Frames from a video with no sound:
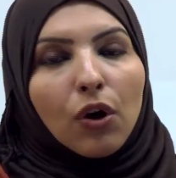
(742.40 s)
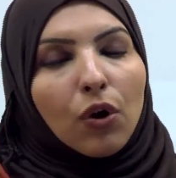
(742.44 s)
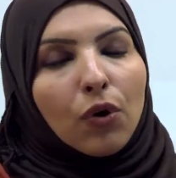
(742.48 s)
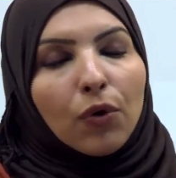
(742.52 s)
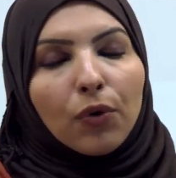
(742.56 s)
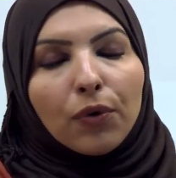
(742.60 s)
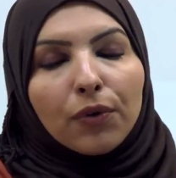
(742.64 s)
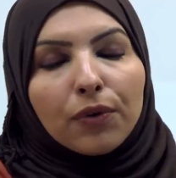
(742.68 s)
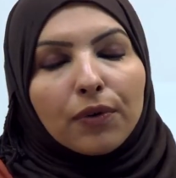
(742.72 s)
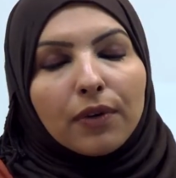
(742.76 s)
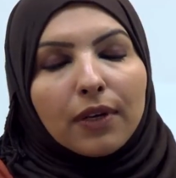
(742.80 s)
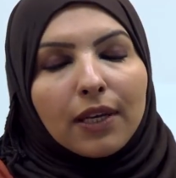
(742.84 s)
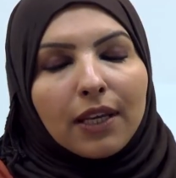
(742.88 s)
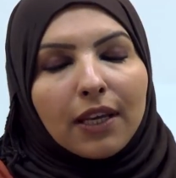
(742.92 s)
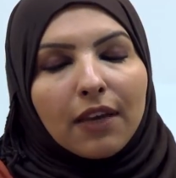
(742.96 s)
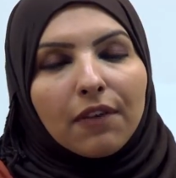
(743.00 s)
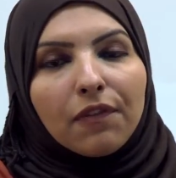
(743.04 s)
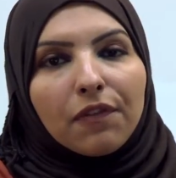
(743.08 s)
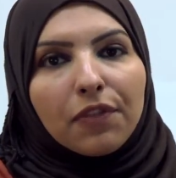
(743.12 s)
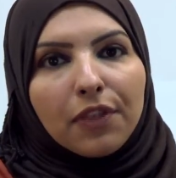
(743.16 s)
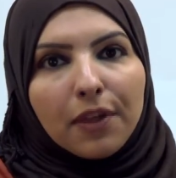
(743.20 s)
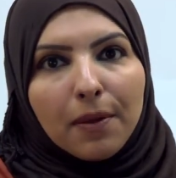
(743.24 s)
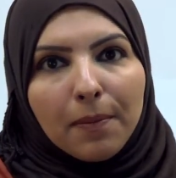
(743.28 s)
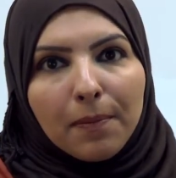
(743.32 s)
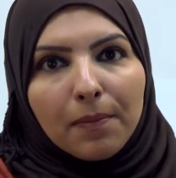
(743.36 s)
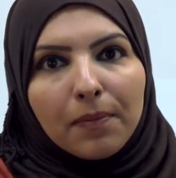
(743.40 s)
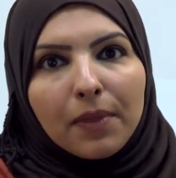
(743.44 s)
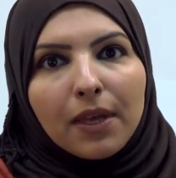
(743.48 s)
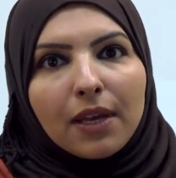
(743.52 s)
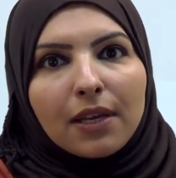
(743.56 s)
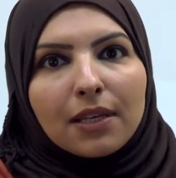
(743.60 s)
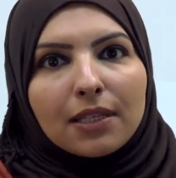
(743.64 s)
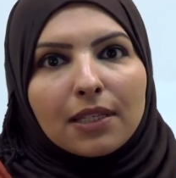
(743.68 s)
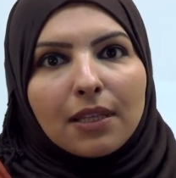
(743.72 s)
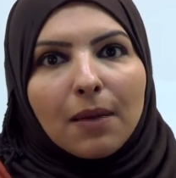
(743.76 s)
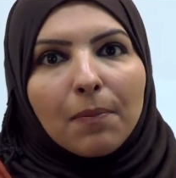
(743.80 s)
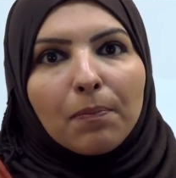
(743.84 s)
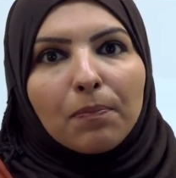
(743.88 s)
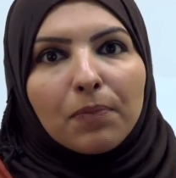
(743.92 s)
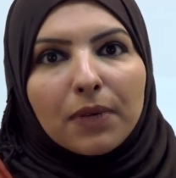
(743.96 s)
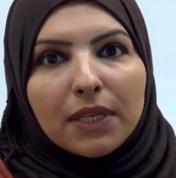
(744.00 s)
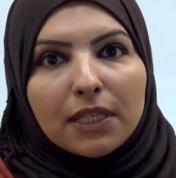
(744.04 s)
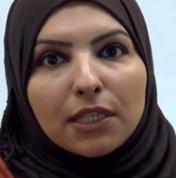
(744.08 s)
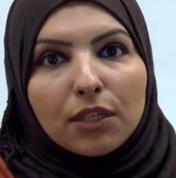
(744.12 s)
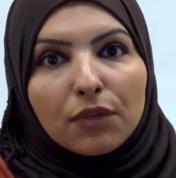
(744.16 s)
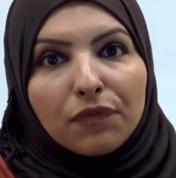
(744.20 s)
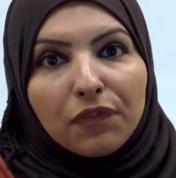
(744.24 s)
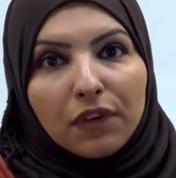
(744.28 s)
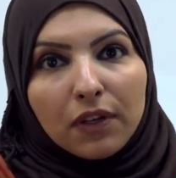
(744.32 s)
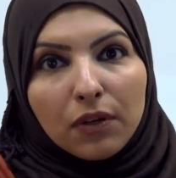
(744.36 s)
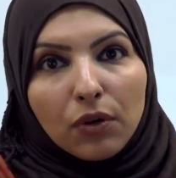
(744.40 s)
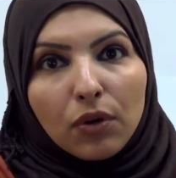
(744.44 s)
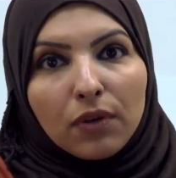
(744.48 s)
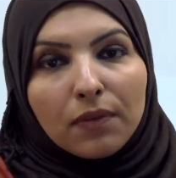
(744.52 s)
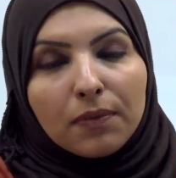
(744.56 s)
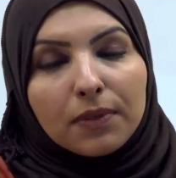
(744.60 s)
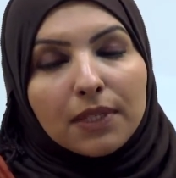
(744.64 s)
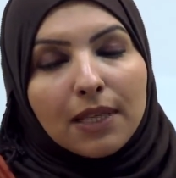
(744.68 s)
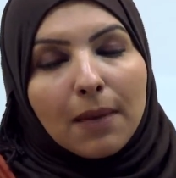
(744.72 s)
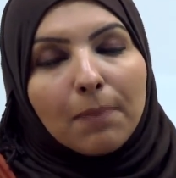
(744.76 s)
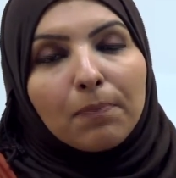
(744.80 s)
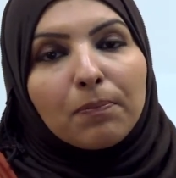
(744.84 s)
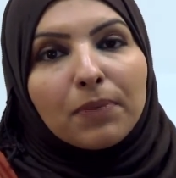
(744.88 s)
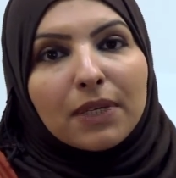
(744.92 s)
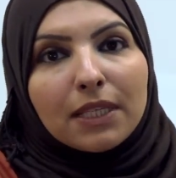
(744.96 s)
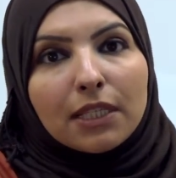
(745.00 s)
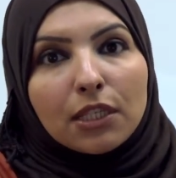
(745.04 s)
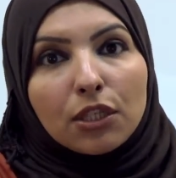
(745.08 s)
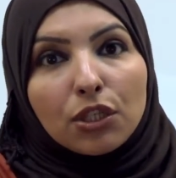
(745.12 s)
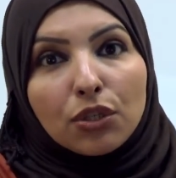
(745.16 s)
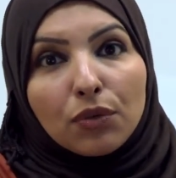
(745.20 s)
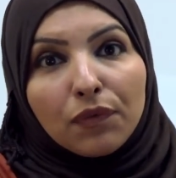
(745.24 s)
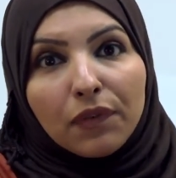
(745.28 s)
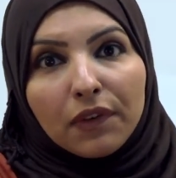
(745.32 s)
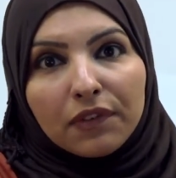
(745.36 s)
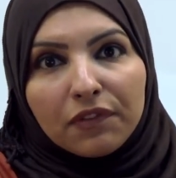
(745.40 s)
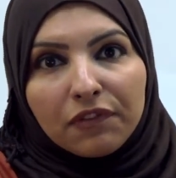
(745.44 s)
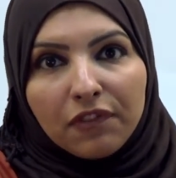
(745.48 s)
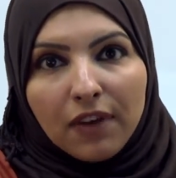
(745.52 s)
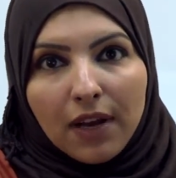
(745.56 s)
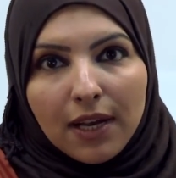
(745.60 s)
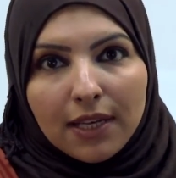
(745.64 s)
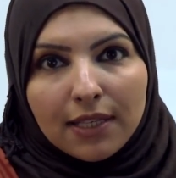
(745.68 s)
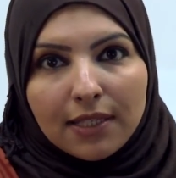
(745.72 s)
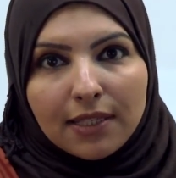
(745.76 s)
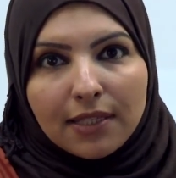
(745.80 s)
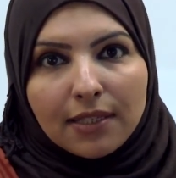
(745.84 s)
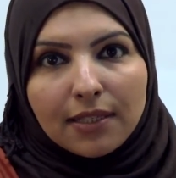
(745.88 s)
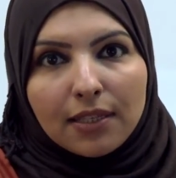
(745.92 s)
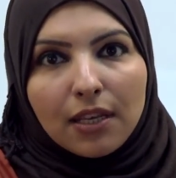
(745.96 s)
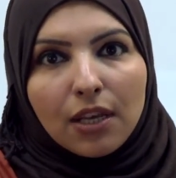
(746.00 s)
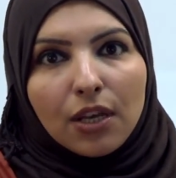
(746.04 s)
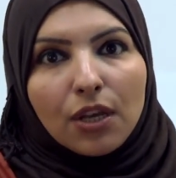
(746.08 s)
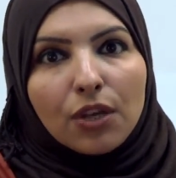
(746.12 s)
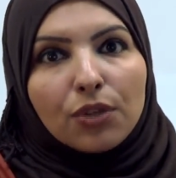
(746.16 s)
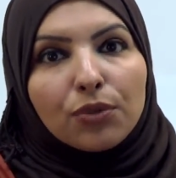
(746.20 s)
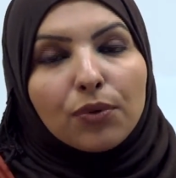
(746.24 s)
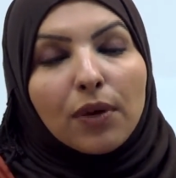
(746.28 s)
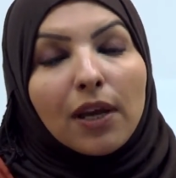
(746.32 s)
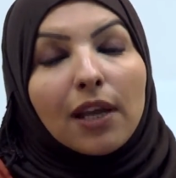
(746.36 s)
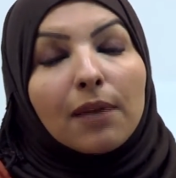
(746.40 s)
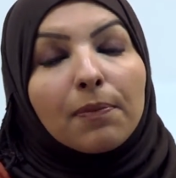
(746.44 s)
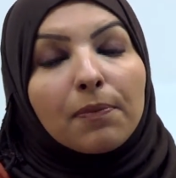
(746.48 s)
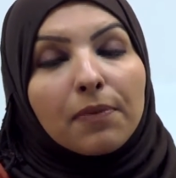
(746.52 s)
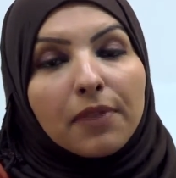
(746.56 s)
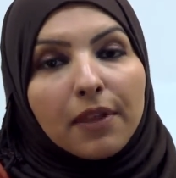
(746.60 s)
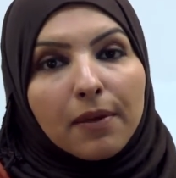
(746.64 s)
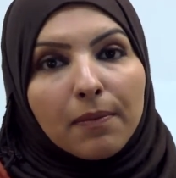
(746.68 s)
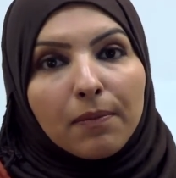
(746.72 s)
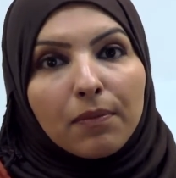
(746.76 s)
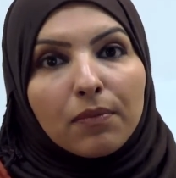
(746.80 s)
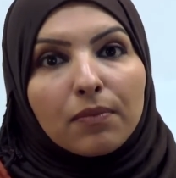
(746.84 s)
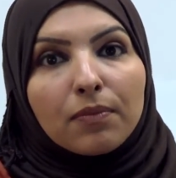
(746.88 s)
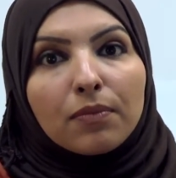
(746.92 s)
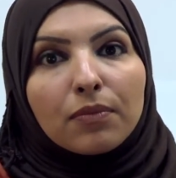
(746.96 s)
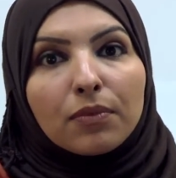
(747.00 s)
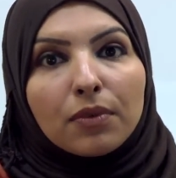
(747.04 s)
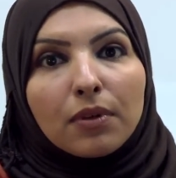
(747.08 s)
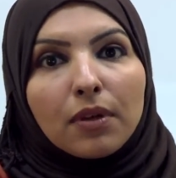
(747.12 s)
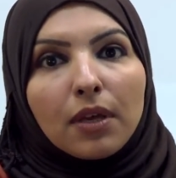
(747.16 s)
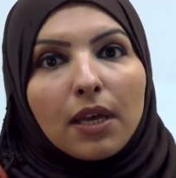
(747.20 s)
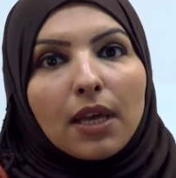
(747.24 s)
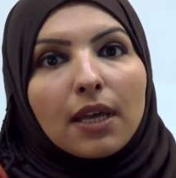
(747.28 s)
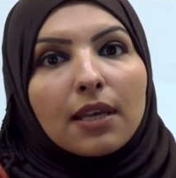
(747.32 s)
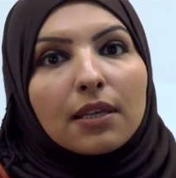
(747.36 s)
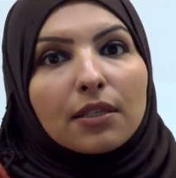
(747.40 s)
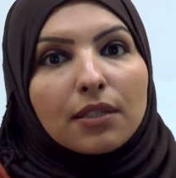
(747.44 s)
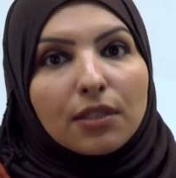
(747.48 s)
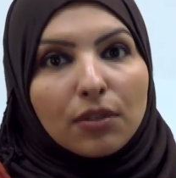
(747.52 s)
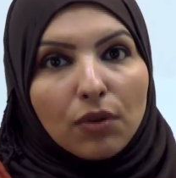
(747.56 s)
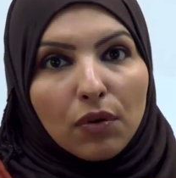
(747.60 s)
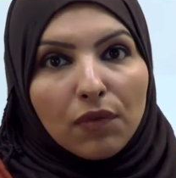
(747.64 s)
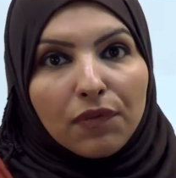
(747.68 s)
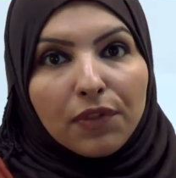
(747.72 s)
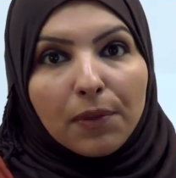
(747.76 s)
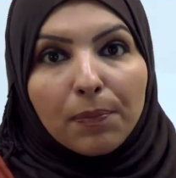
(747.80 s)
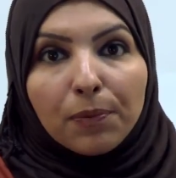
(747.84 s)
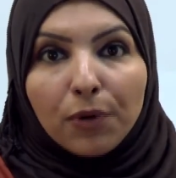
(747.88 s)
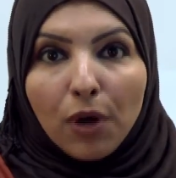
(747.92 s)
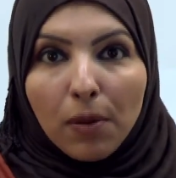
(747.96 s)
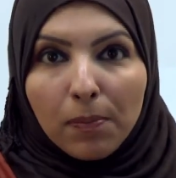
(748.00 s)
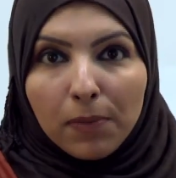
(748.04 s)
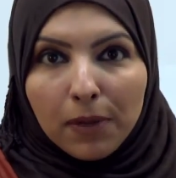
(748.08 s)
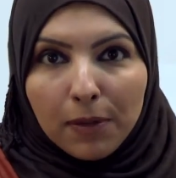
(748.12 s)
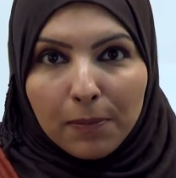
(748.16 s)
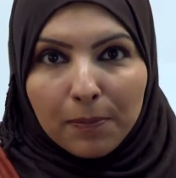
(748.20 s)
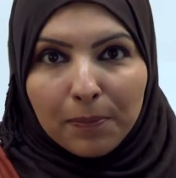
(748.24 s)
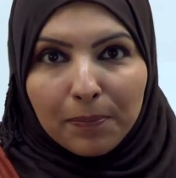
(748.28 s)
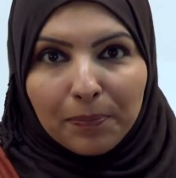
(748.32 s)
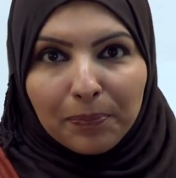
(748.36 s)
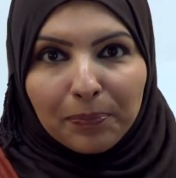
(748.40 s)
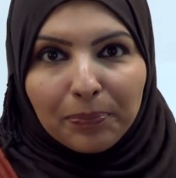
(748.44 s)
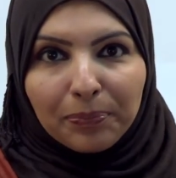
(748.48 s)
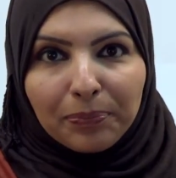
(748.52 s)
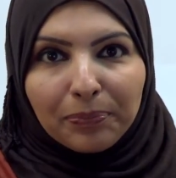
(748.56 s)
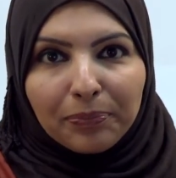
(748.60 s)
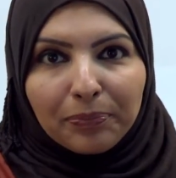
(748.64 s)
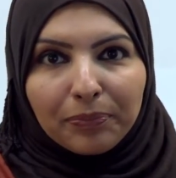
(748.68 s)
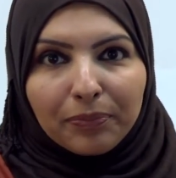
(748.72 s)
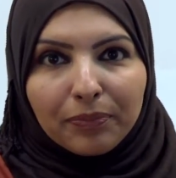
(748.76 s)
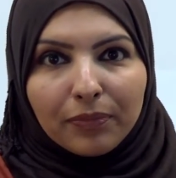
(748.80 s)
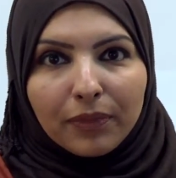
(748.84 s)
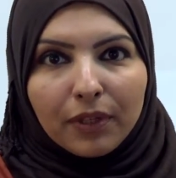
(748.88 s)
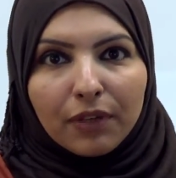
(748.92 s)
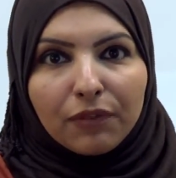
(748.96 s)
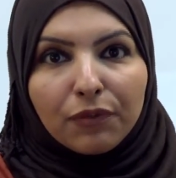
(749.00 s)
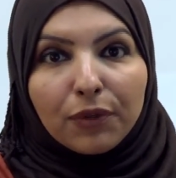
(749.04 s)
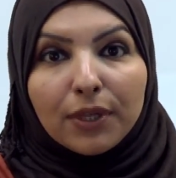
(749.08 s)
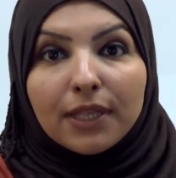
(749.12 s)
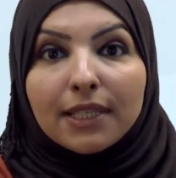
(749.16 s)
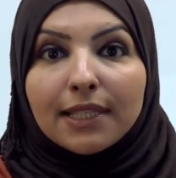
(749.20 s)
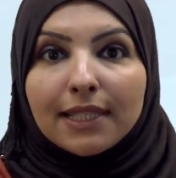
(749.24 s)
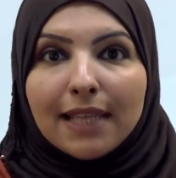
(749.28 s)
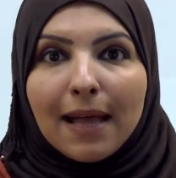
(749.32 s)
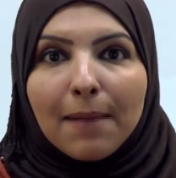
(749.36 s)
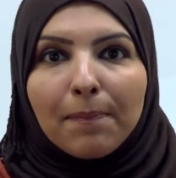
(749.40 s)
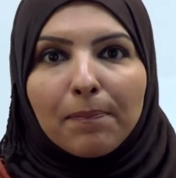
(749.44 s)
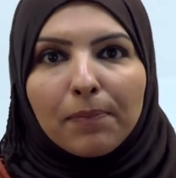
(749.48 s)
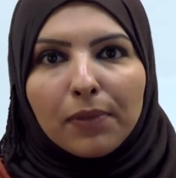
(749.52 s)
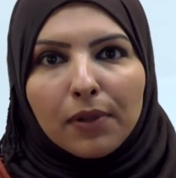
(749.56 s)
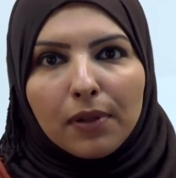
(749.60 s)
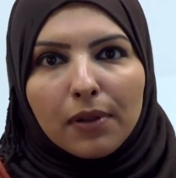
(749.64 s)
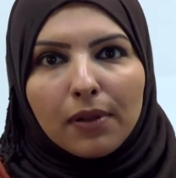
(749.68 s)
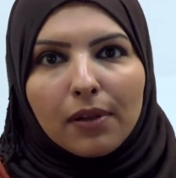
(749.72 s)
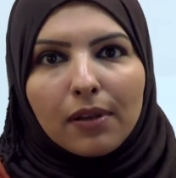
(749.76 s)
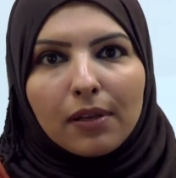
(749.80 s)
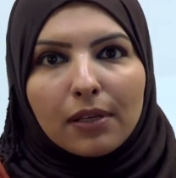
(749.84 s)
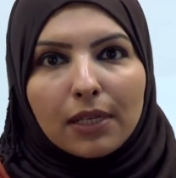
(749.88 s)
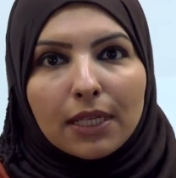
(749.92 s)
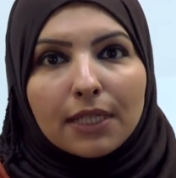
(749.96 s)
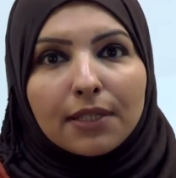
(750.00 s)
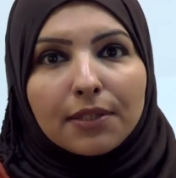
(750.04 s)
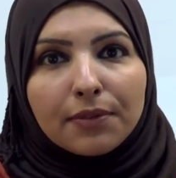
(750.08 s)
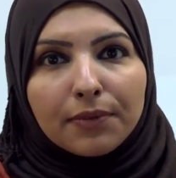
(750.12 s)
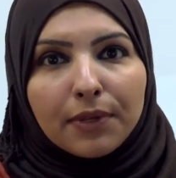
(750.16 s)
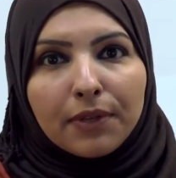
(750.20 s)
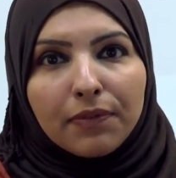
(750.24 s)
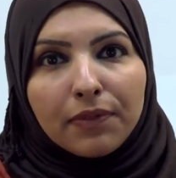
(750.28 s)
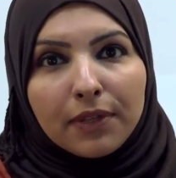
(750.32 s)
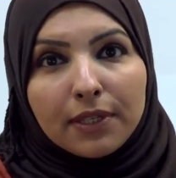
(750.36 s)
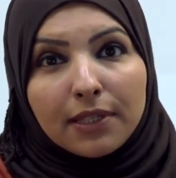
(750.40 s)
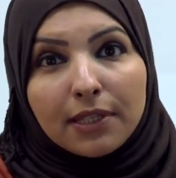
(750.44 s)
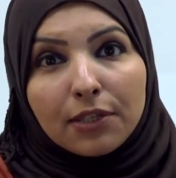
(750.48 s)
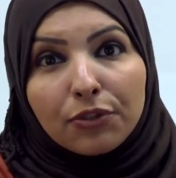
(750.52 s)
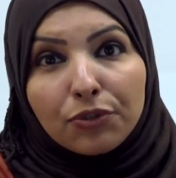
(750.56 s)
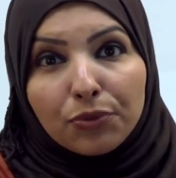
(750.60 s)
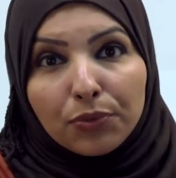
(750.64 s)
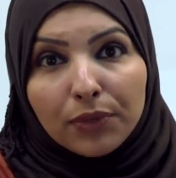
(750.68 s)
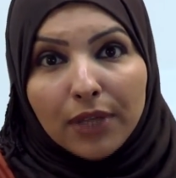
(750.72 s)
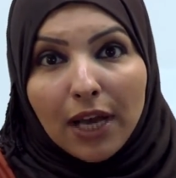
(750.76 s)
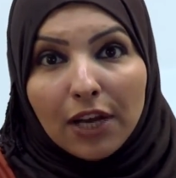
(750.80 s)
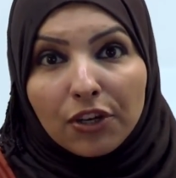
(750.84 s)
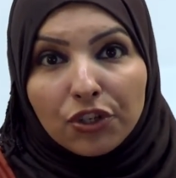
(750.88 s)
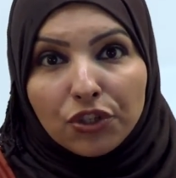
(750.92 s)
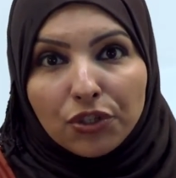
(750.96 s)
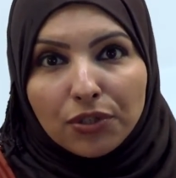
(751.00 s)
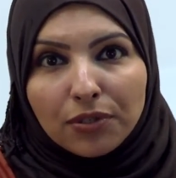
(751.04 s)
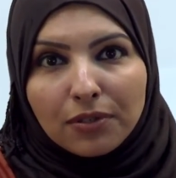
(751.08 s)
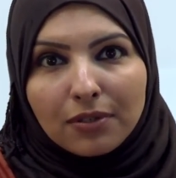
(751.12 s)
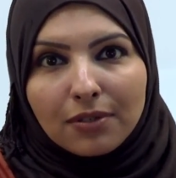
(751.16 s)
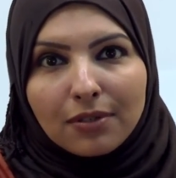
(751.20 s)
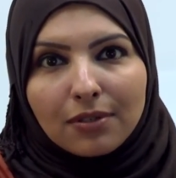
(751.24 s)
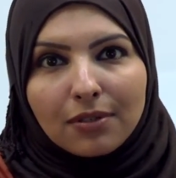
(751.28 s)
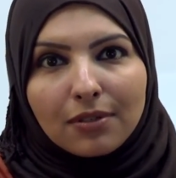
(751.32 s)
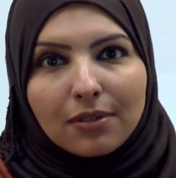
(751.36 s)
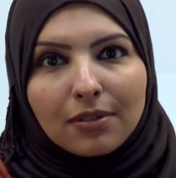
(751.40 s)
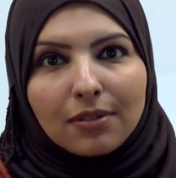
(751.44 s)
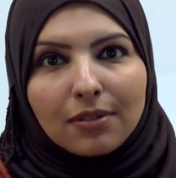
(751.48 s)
or give them some pieces of advice to help them solve the problem. For example, let's read this introduction.